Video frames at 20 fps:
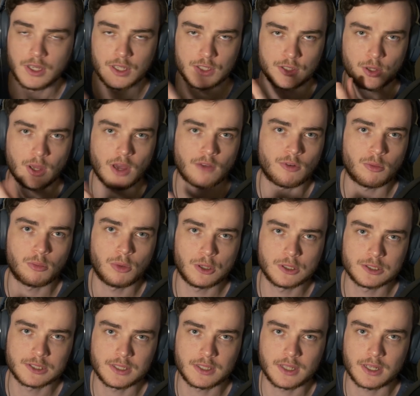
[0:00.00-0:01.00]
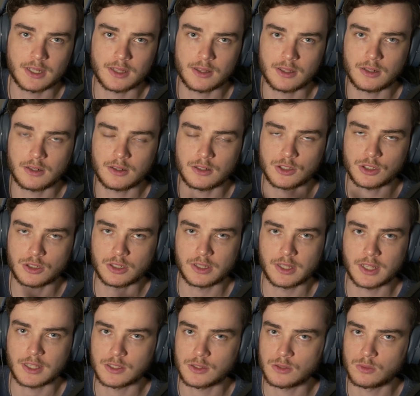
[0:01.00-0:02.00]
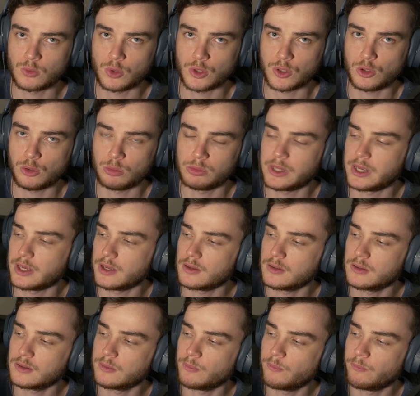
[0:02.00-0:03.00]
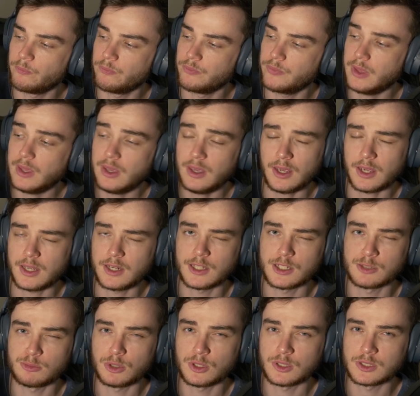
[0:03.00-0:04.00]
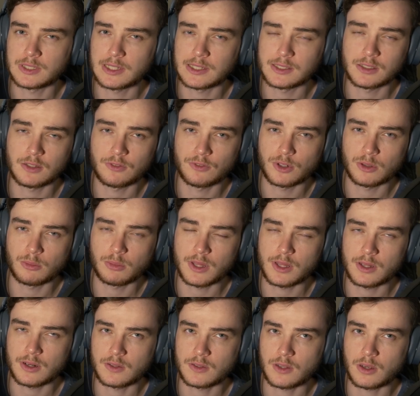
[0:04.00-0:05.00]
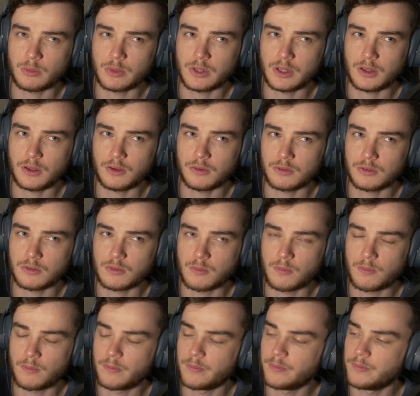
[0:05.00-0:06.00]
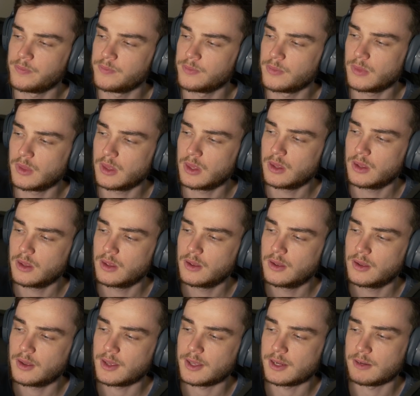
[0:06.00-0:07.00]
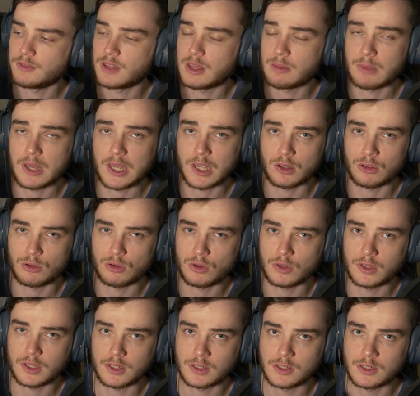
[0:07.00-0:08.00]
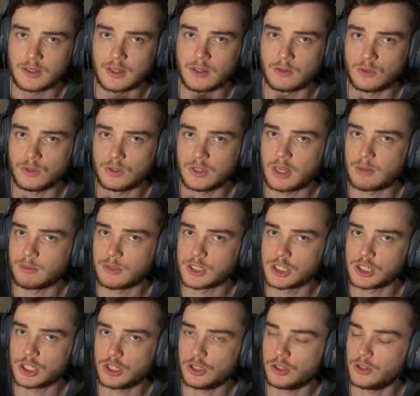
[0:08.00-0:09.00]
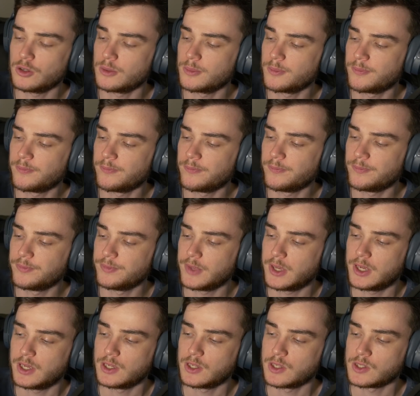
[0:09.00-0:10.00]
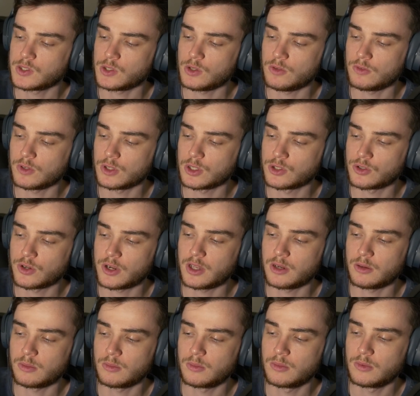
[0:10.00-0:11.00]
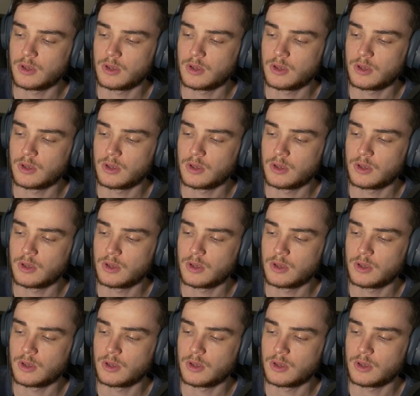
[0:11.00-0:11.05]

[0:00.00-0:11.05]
So you have a boss at the end of the dungeon, and that's what you play as. And each boss has different abilities, I believe. And if they make it to your dungeon, they'll do damage to you. So you've got to try and...